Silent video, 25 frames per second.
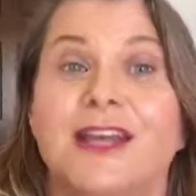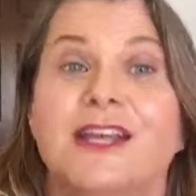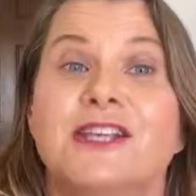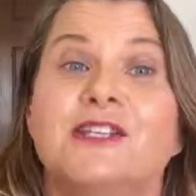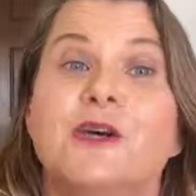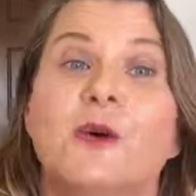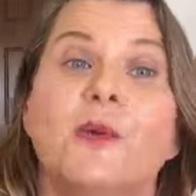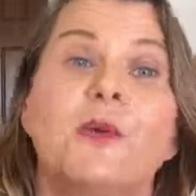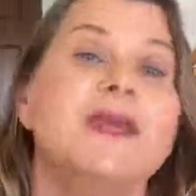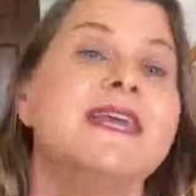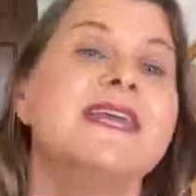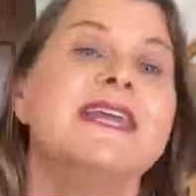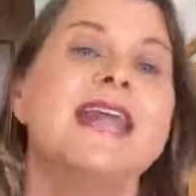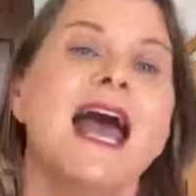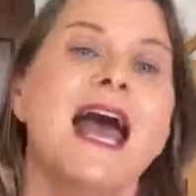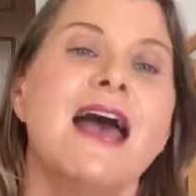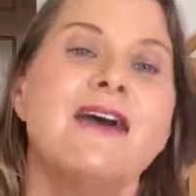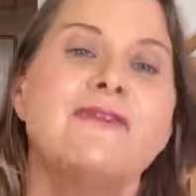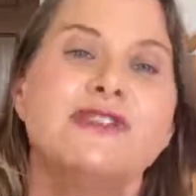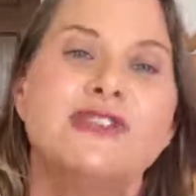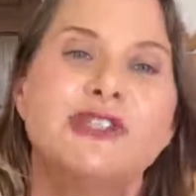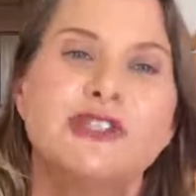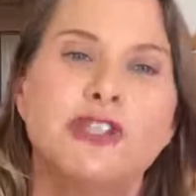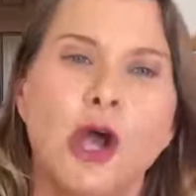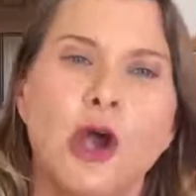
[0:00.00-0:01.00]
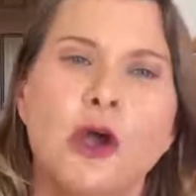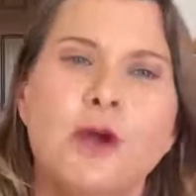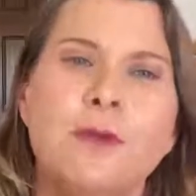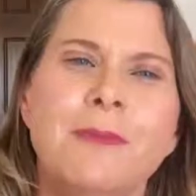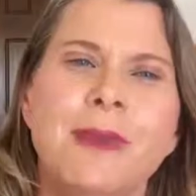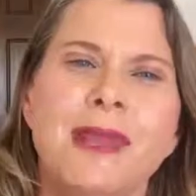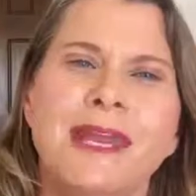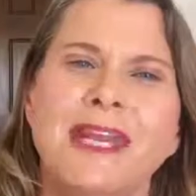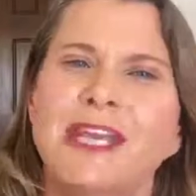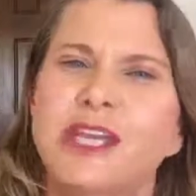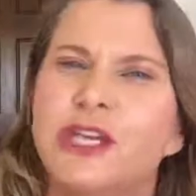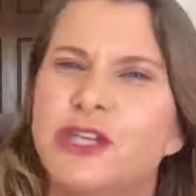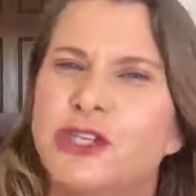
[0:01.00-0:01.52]
So we can have so
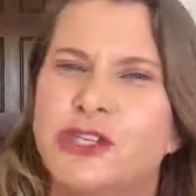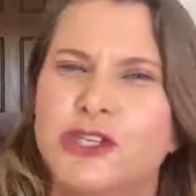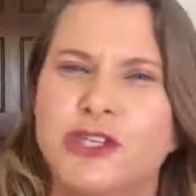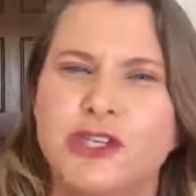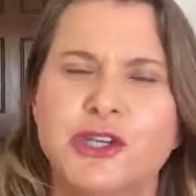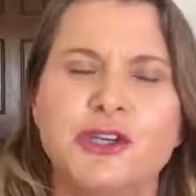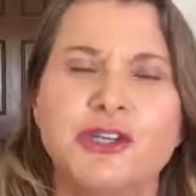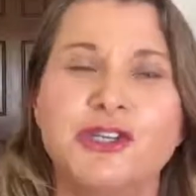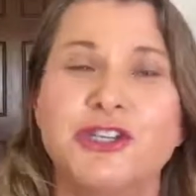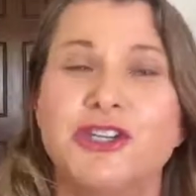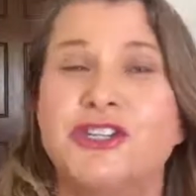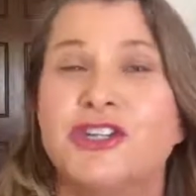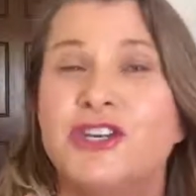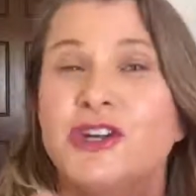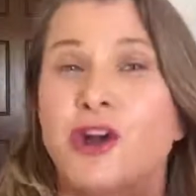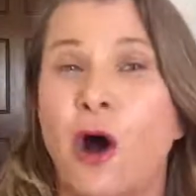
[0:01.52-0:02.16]
many excuses,